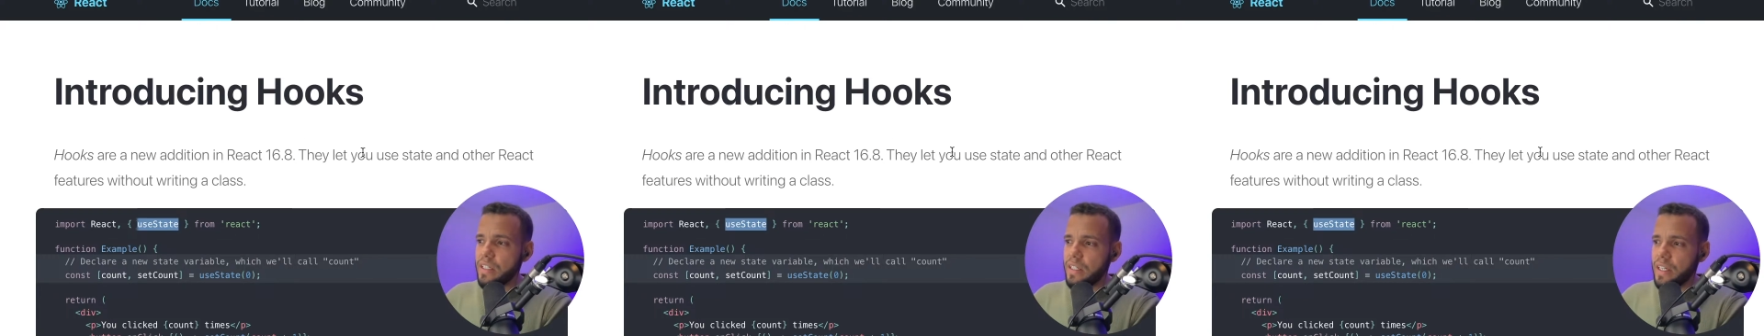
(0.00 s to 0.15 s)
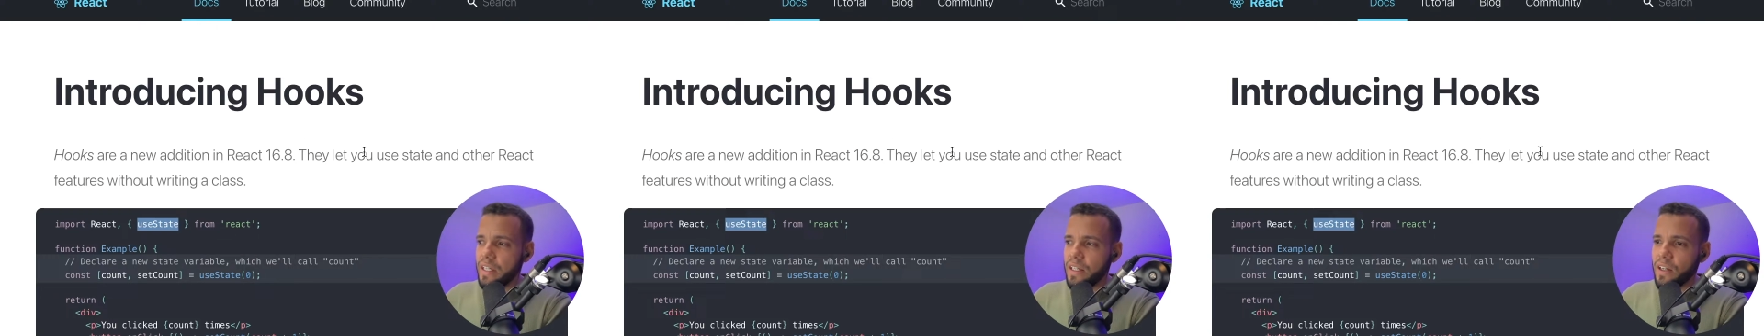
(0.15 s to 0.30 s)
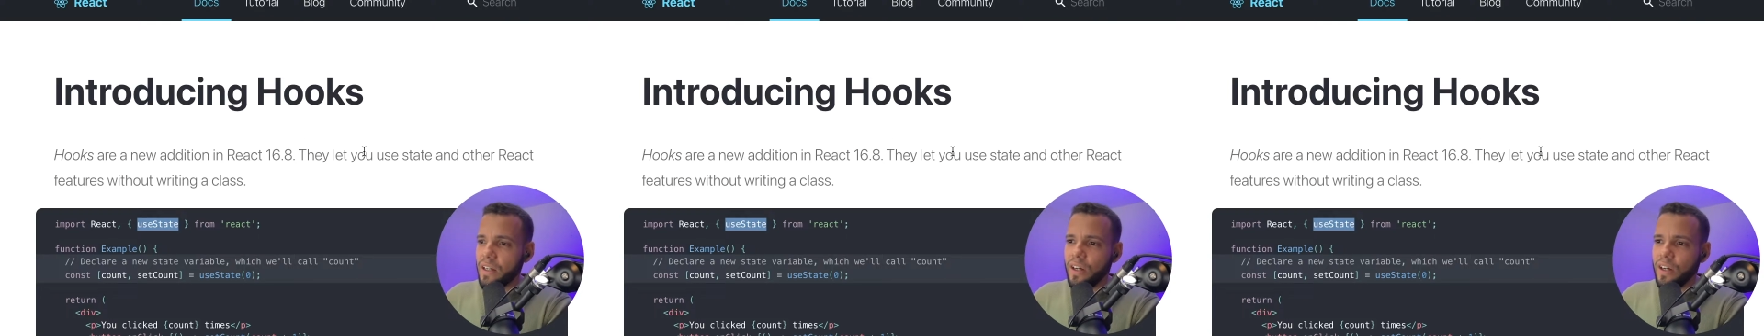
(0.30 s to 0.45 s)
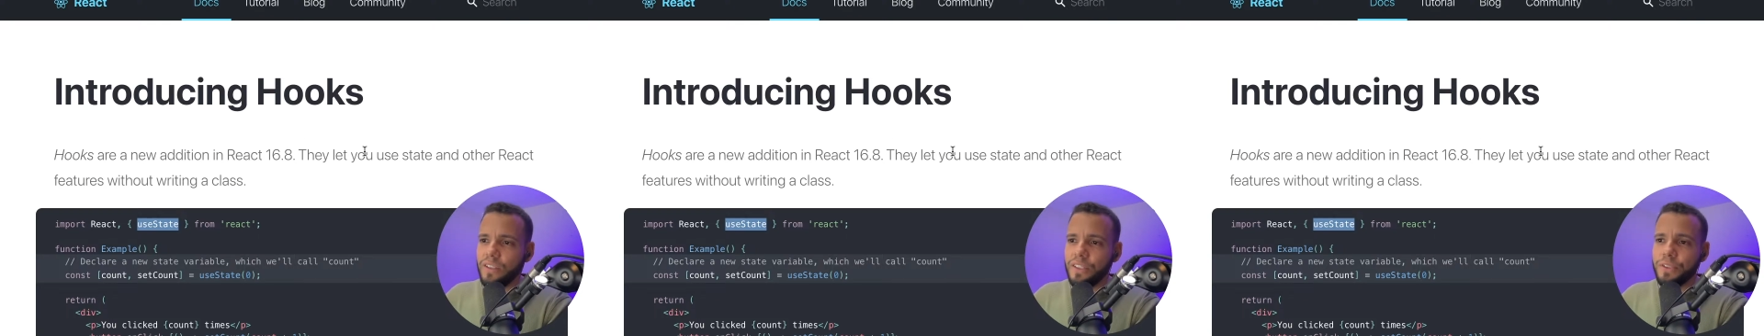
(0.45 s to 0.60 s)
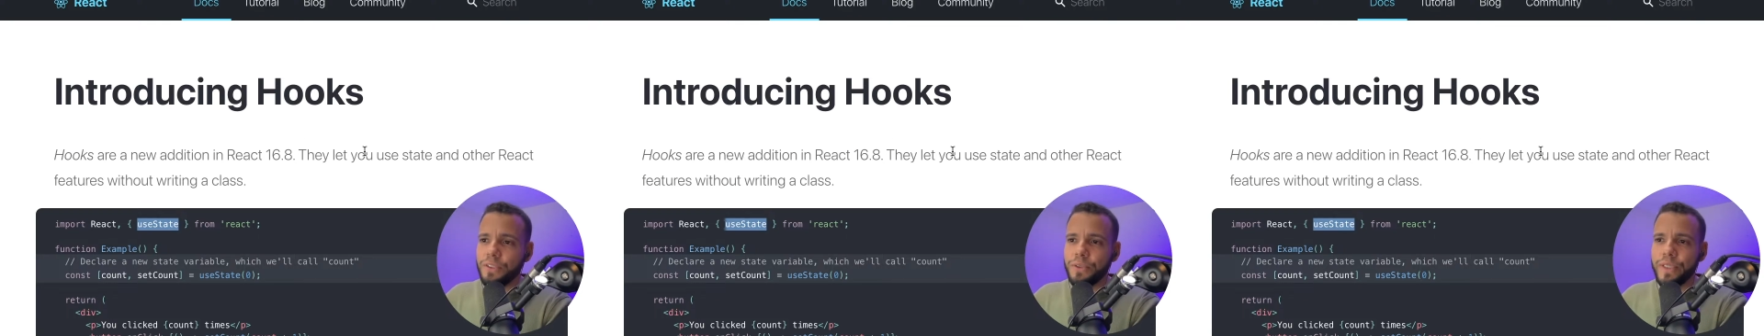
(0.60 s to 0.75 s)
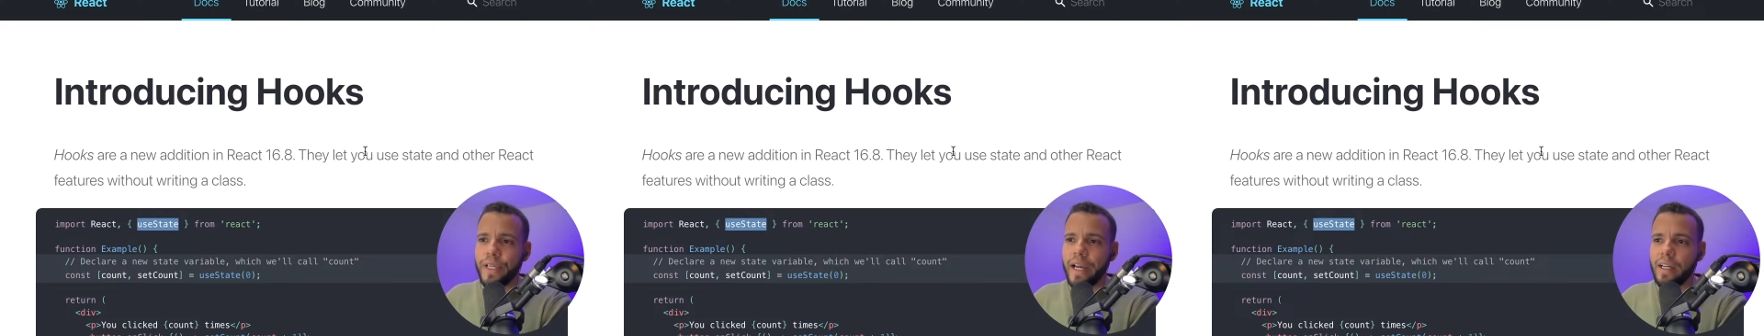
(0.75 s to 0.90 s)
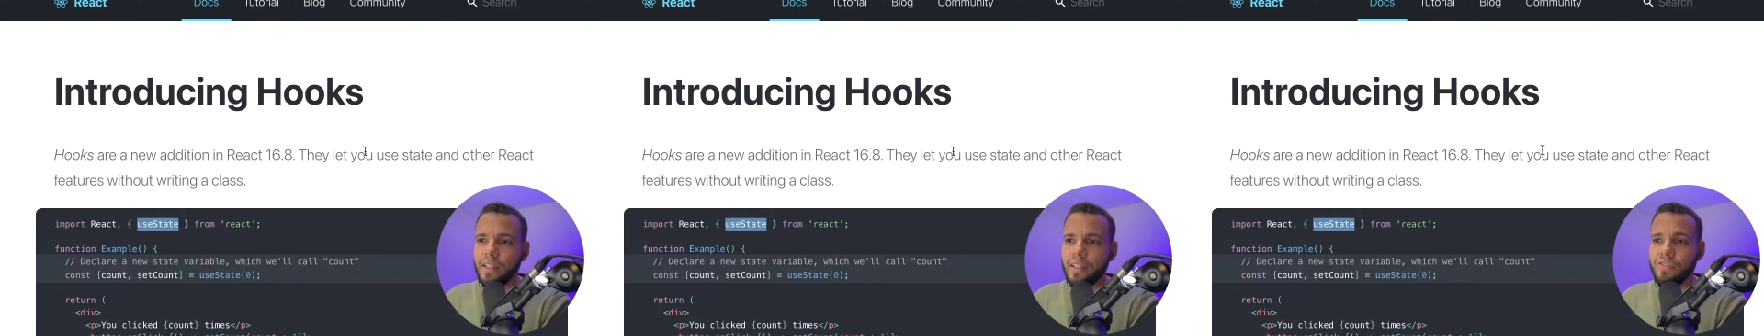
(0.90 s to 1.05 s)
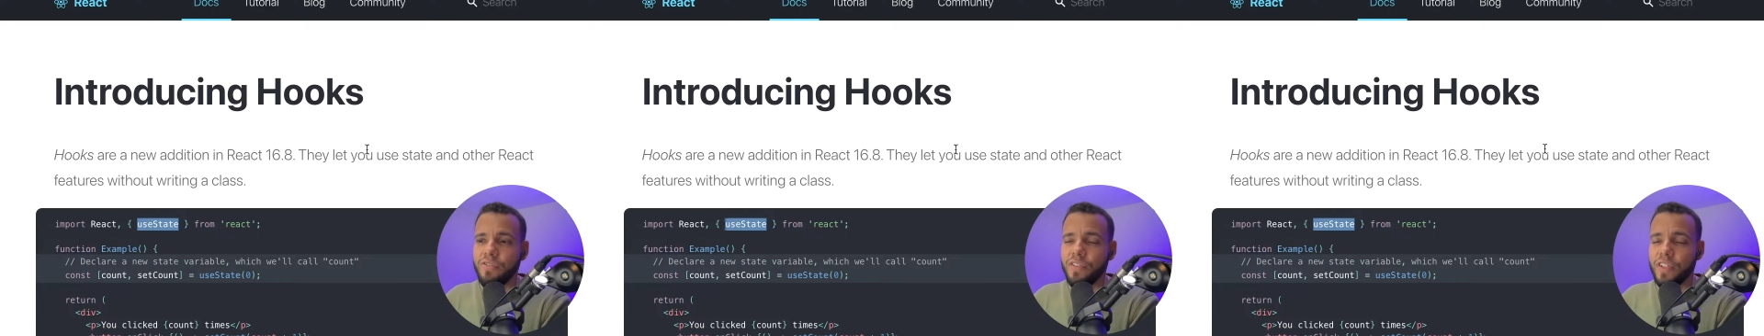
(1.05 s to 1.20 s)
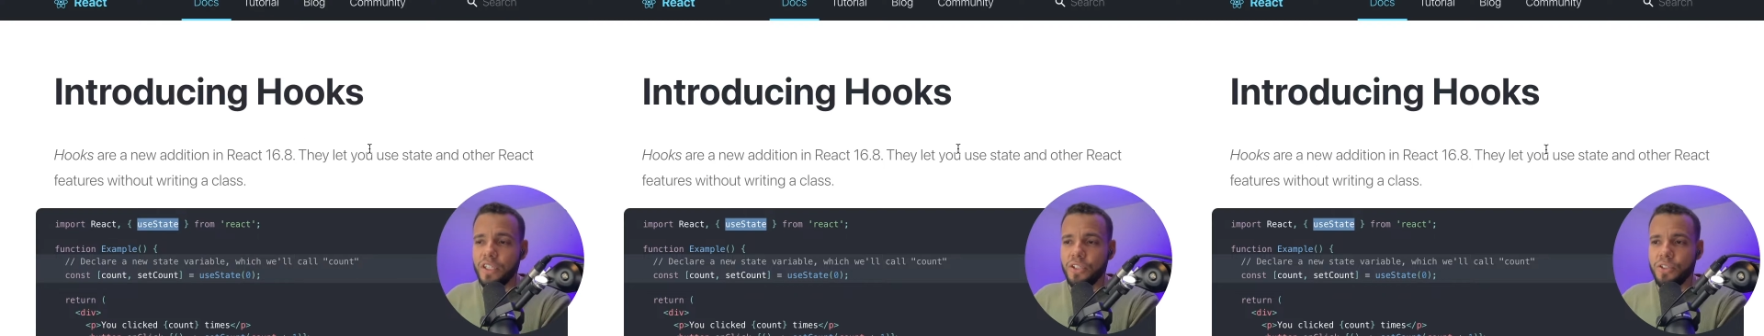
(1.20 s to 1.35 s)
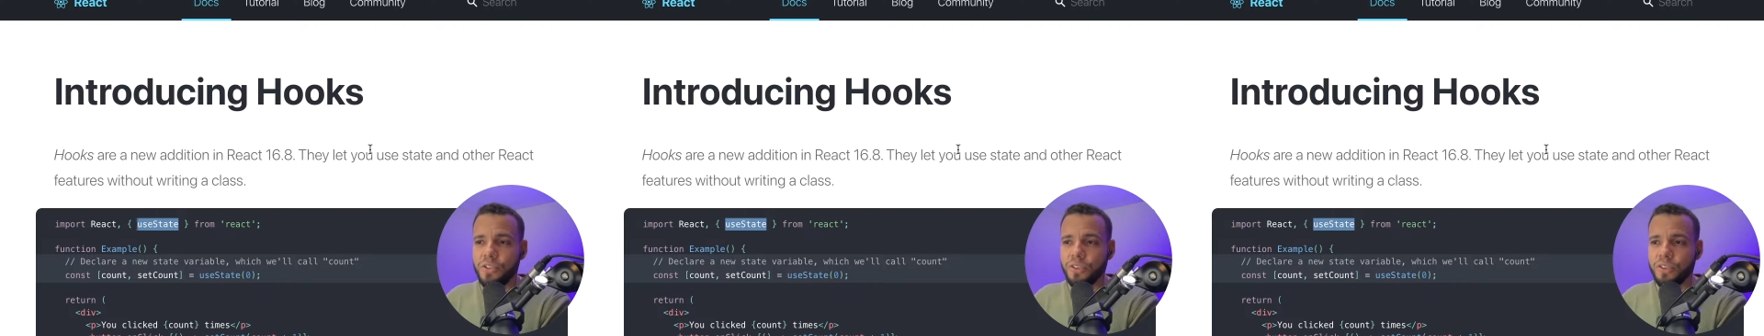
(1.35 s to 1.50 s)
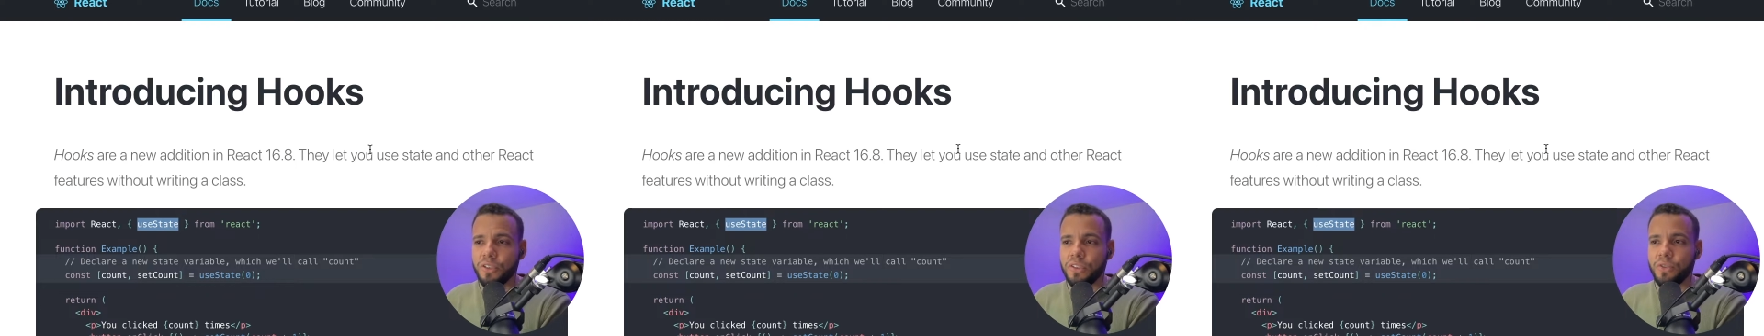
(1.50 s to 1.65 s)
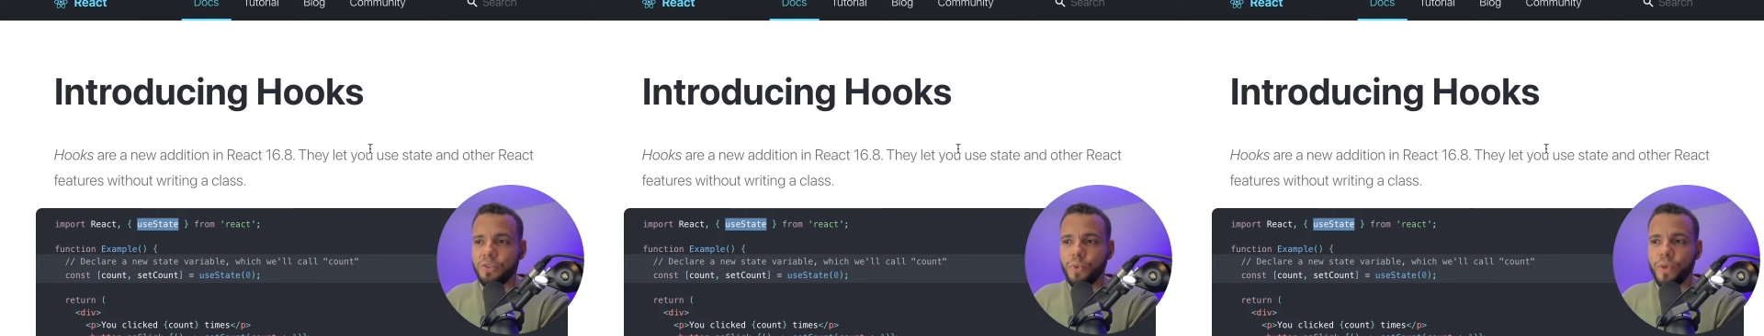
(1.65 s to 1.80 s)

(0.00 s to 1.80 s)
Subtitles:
and other React features